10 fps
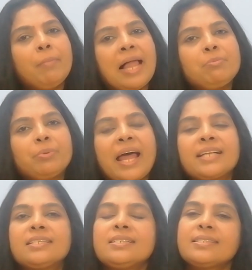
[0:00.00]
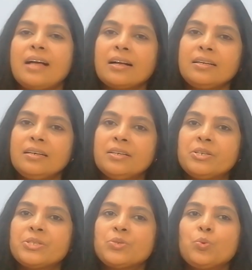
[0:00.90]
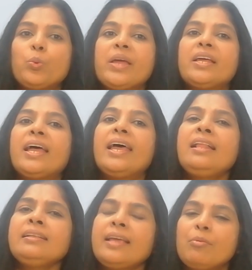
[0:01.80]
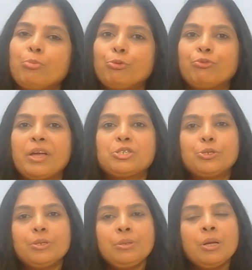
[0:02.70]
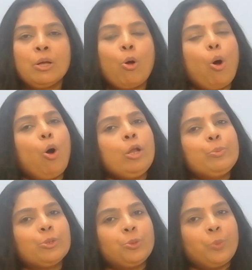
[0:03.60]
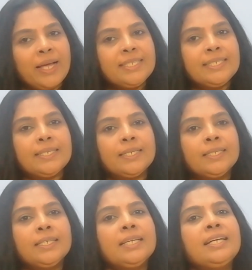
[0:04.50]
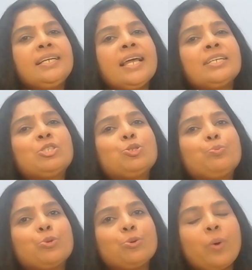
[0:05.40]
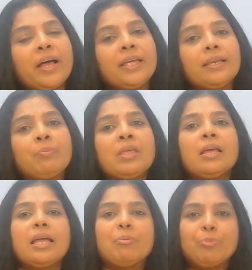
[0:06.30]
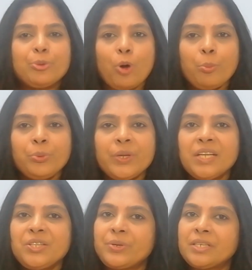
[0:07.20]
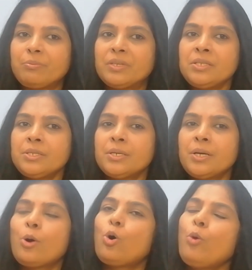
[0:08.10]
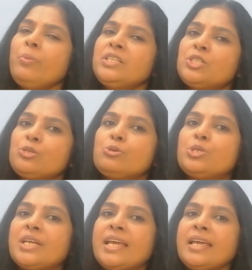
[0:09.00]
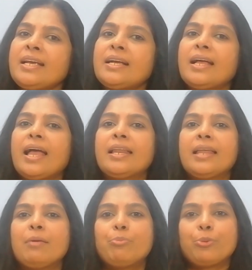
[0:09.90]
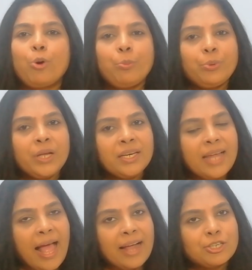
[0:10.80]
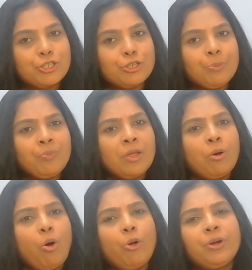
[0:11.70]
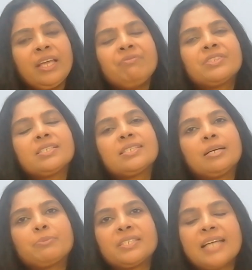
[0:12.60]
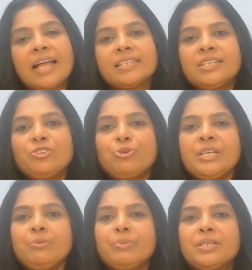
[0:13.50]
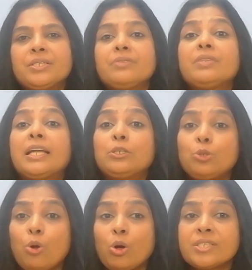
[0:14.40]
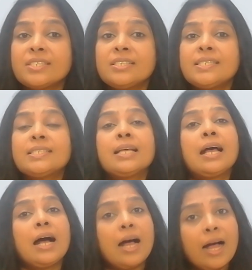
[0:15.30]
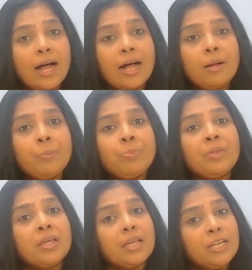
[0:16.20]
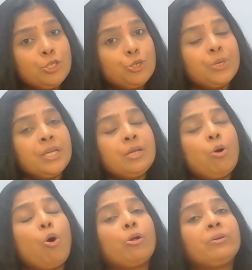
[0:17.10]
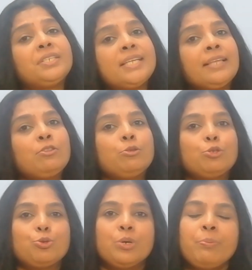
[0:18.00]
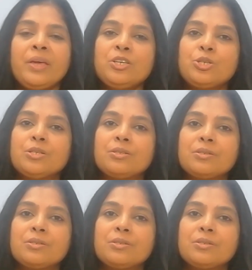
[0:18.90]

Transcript: malpractice occurs when a healthcare professional or provider neglects to provide appropriate treatment, omits to take an appropriate action, or gives substandard treatment that causes harm, injury, or death to a patient.